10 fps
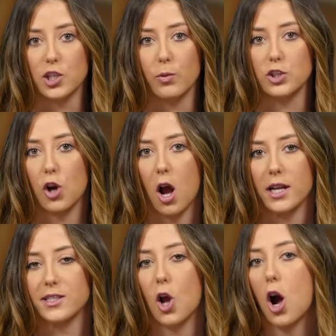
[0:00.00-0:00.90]
to withdraw
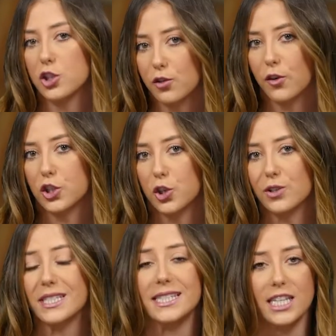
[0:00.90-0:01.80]
its controversial
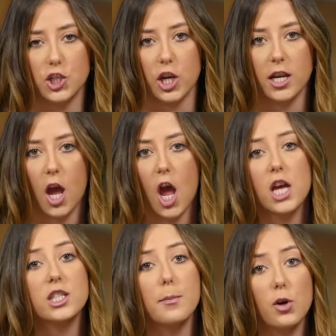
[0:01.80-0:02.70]
decision
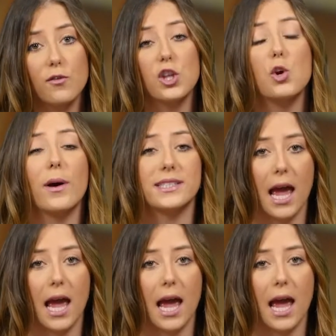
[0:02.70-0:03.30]
to move the U.S.